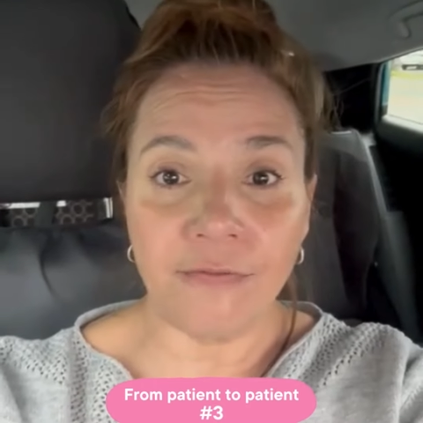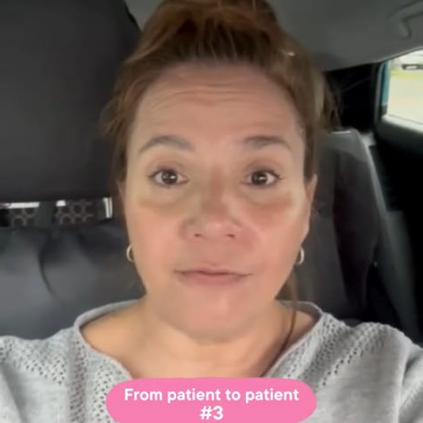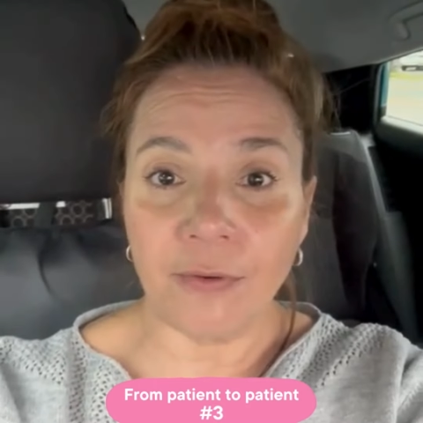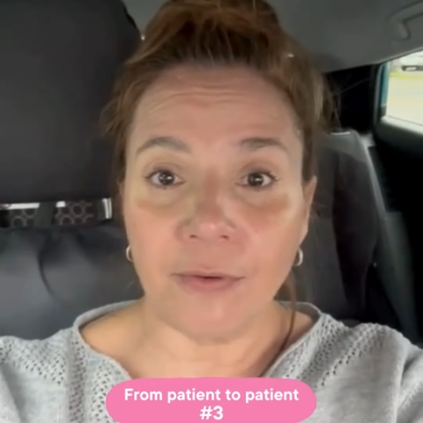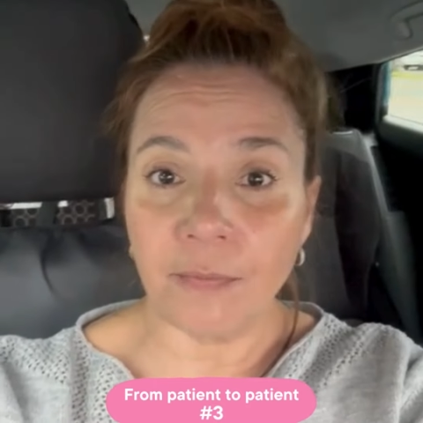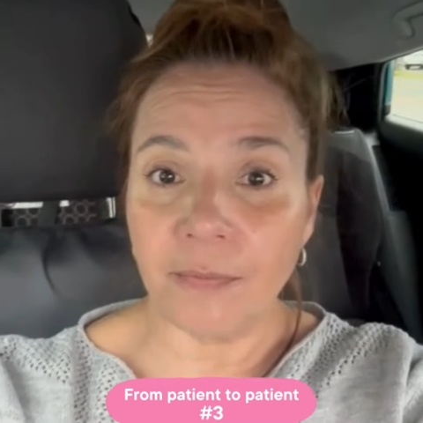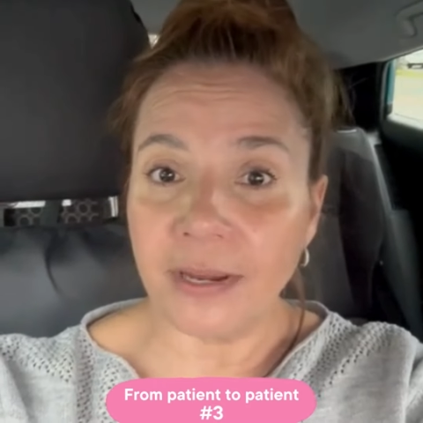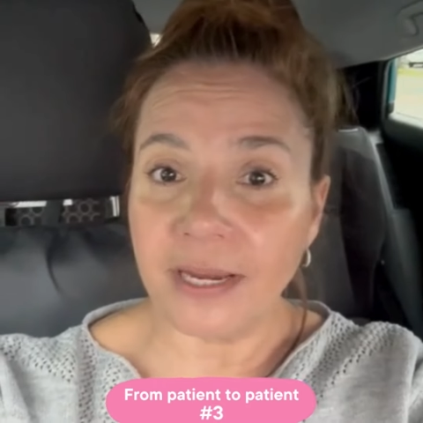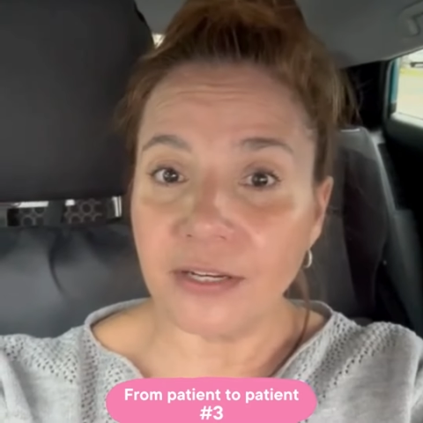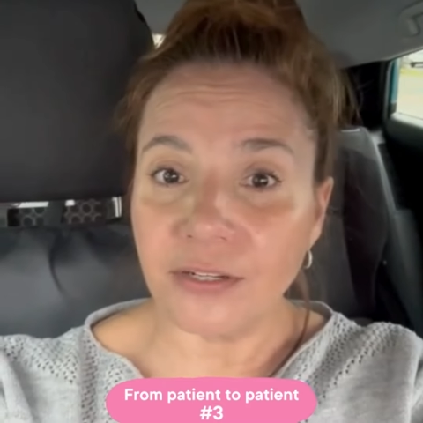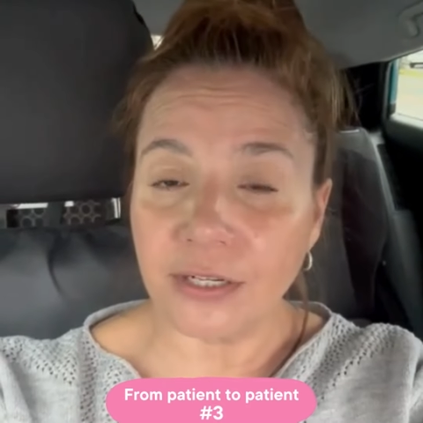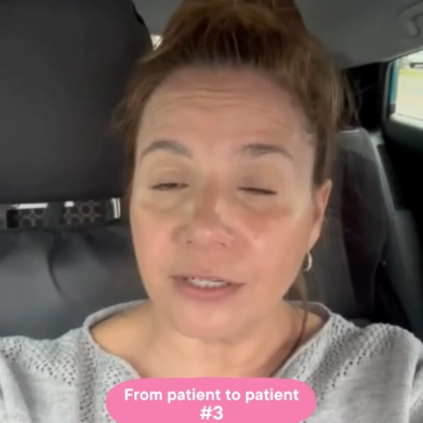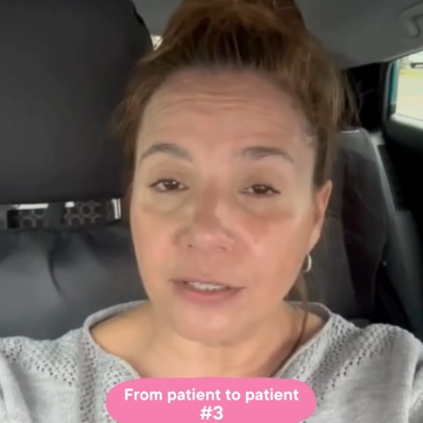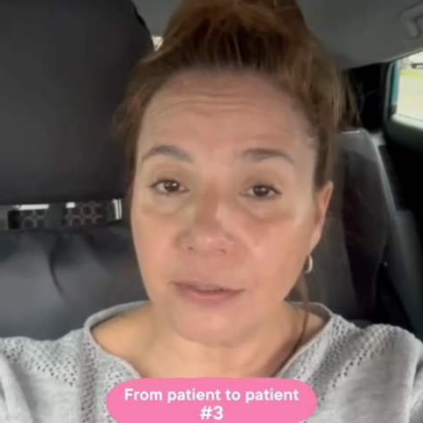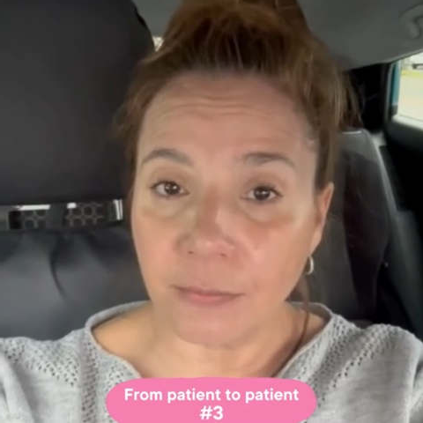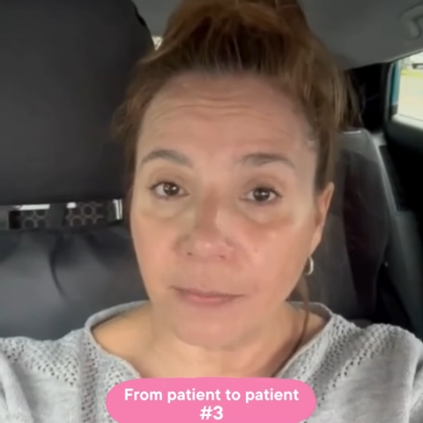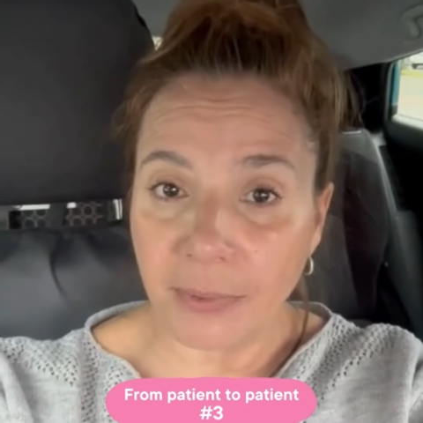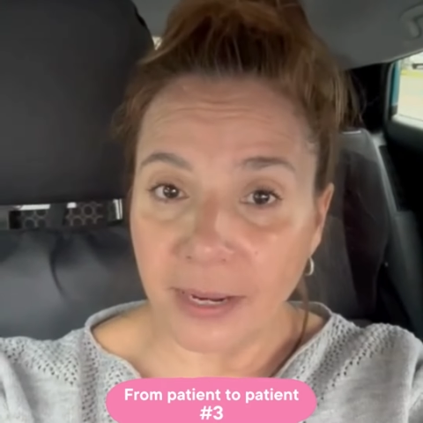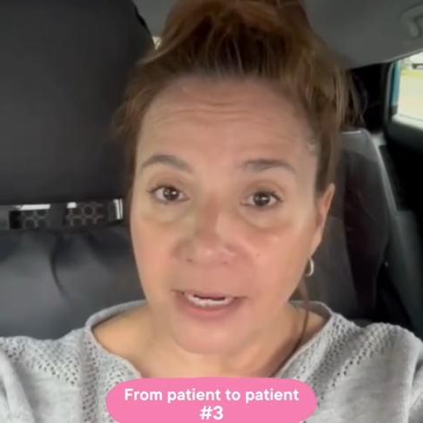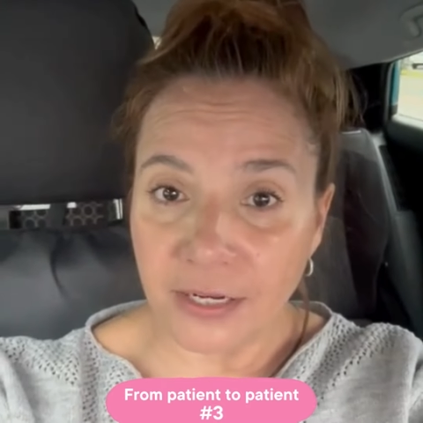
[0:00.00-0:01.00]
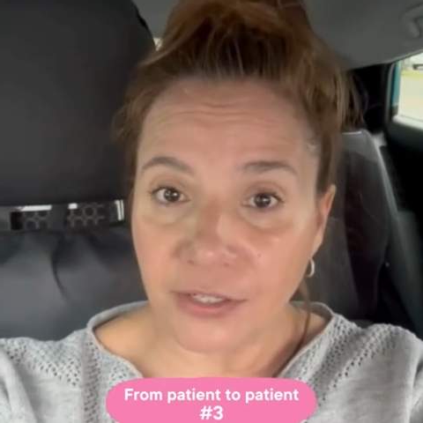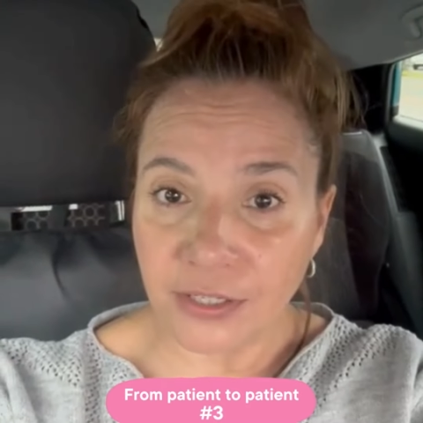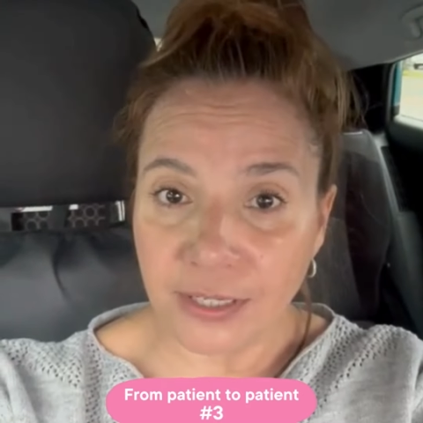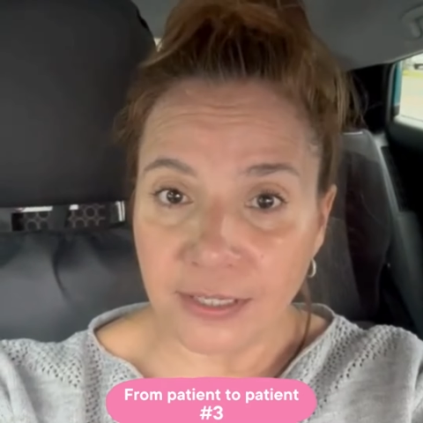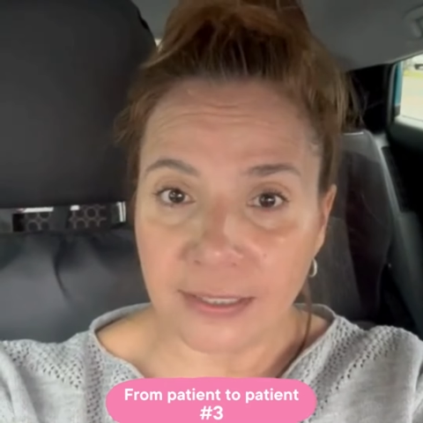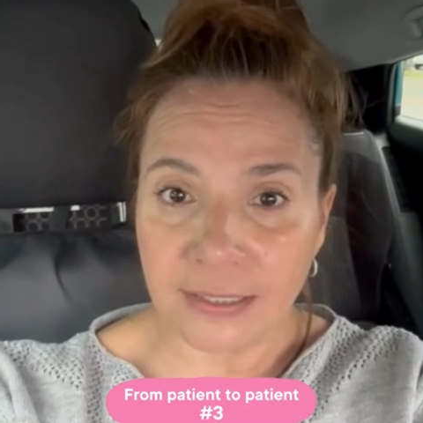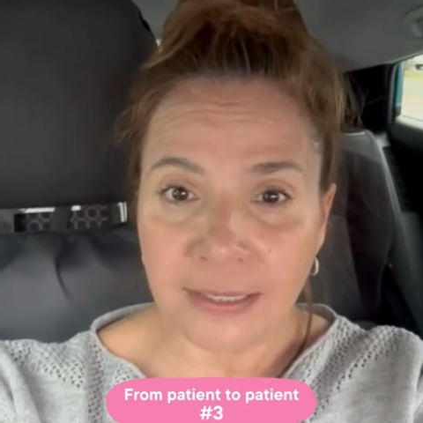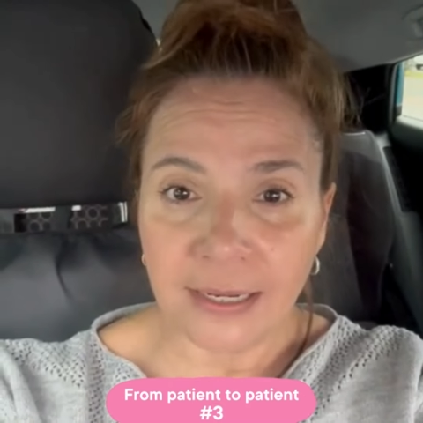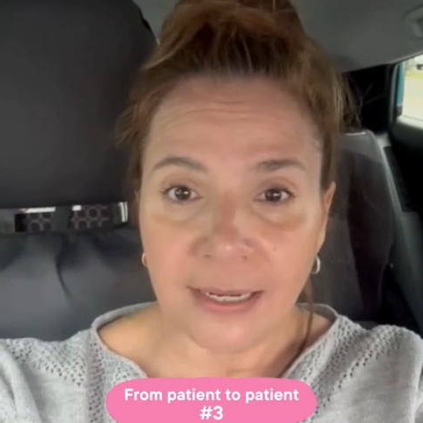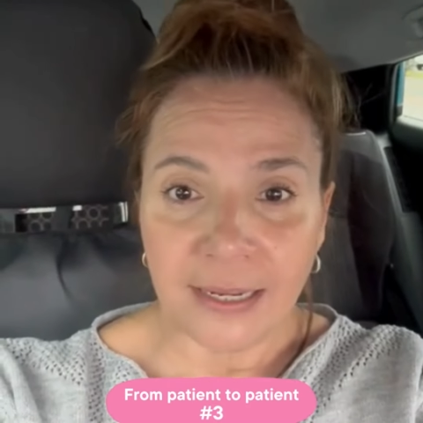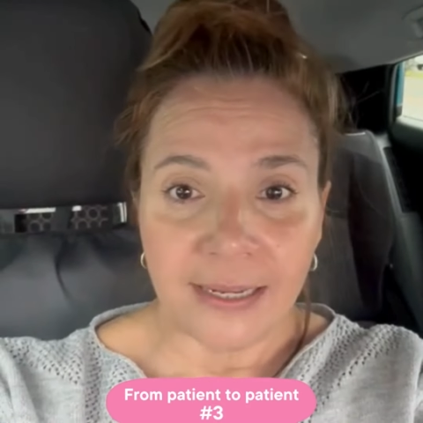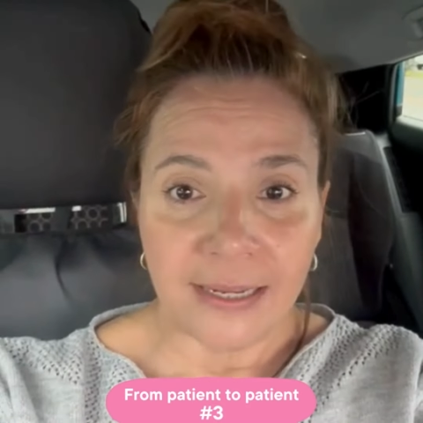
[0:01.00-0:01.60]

from patient to patient